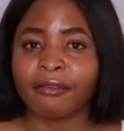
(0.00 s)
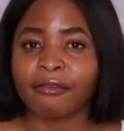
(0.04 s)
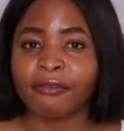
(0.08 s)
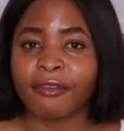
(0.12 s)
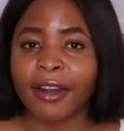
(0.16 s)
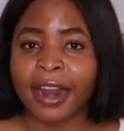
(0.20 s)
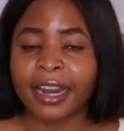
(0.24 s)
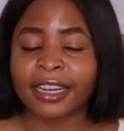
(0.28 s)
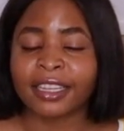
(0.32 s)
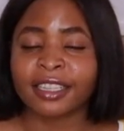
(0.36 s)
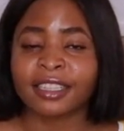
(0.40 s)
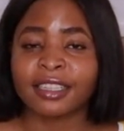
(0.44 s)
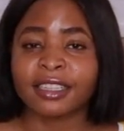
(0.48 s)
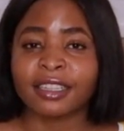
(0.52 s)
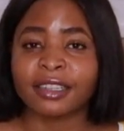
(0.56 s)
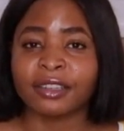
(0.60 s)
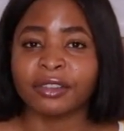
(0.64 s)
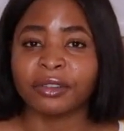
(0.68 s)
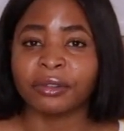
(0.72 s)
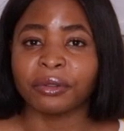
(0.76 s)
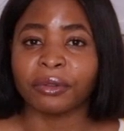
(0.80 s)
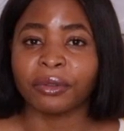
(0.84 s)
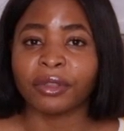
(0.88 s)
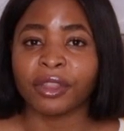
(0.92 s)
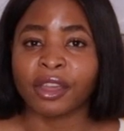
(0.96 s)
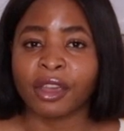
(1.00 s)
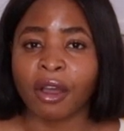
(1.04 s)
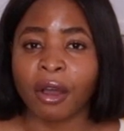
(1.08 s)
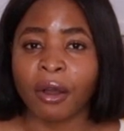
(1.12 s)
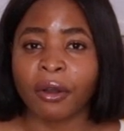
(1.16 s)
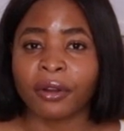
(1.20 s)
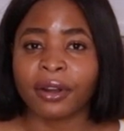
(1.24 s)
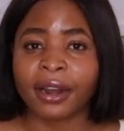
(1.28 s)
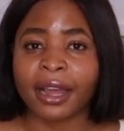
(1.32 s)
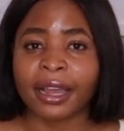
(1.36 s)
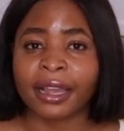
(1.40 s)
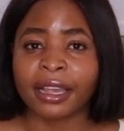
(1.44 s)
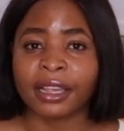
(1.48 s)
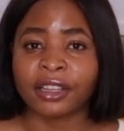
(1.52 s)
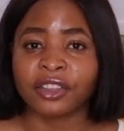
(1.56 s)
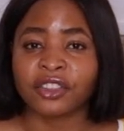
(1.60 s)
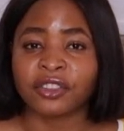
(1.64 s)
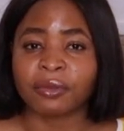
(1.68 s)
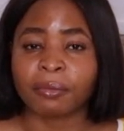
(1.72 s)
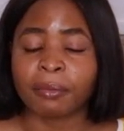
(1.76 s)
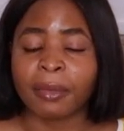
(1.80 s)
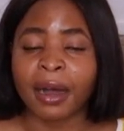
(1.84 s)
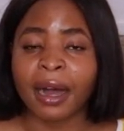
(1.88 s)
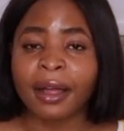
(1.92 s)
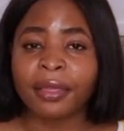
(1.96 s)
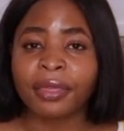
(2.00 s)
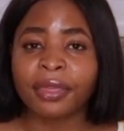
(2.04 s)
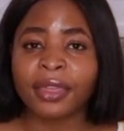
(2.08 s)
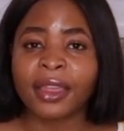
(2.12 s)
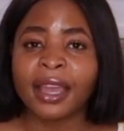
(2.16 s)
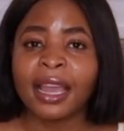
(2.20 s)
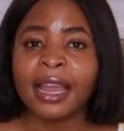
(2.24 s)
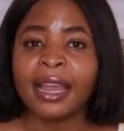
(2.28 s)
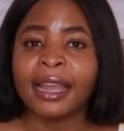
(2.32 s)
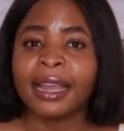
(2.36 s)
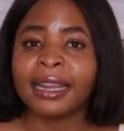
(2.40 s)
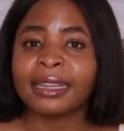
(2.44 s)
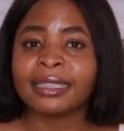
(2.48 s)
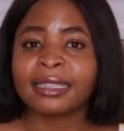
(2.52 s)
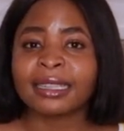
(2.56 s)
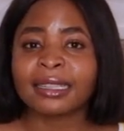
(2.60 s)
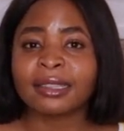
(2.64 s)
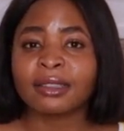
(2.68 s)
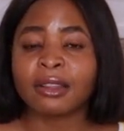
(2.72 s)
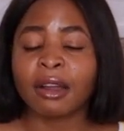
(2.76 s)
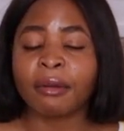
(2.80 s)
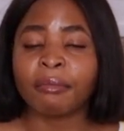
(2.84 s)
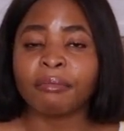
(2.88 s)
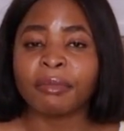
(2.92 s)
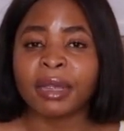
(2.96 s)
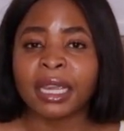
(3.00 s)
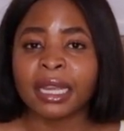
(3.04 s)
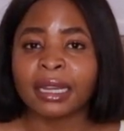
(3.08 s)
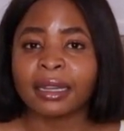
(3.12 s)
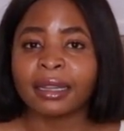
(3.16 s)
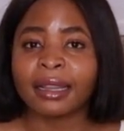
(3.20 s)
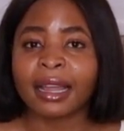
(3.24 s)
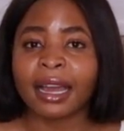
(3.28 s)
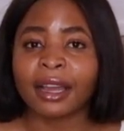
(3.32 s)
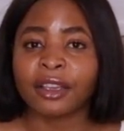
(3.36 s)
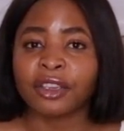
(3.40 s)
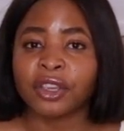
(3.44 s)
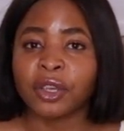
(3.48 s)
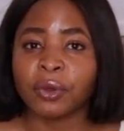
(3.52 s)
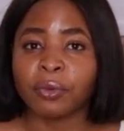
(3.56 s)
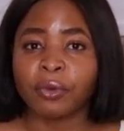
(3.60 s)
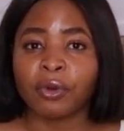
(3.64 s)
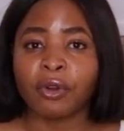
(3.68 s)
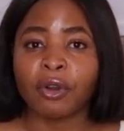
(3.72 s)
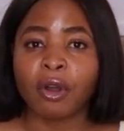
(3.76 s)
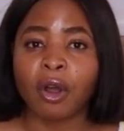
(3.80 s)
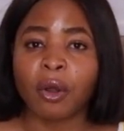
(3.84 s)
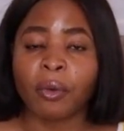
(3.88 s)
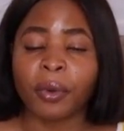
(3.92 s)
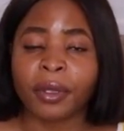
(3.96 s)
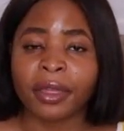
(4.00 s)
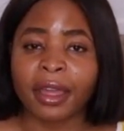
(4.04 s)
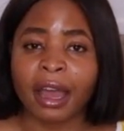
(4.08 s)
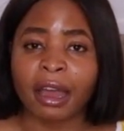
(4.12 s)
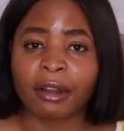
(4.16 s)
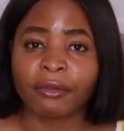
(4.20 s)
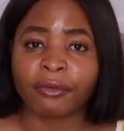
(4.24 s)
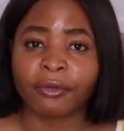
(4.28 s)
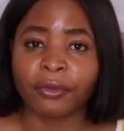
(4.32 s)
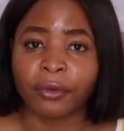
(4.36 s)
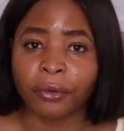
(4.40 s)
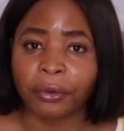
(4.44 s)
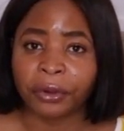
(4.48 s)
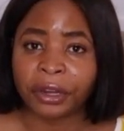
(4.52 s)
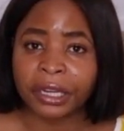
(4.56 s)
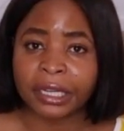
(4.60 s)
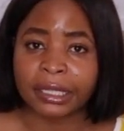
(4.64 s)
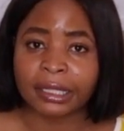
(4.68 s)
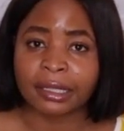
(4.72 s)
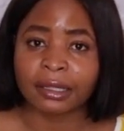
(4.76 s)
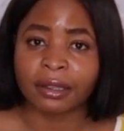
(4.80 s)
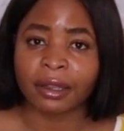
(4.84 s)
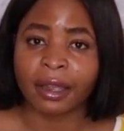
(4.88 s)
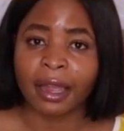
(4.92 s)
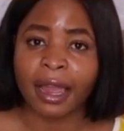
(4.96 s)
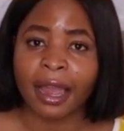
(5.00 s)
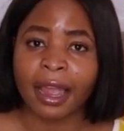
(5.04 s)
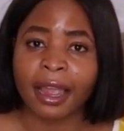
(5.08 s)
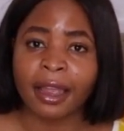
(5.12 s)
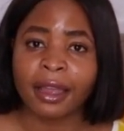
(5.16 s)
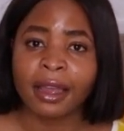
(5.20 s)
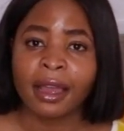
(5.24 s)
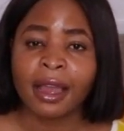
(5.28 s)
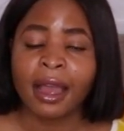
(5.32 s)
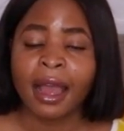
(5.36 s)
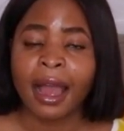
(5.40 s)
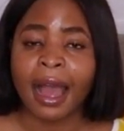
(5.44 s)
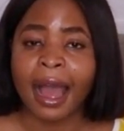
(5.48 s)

rent to the owner each month, it does not mean that you will go without voids, okay?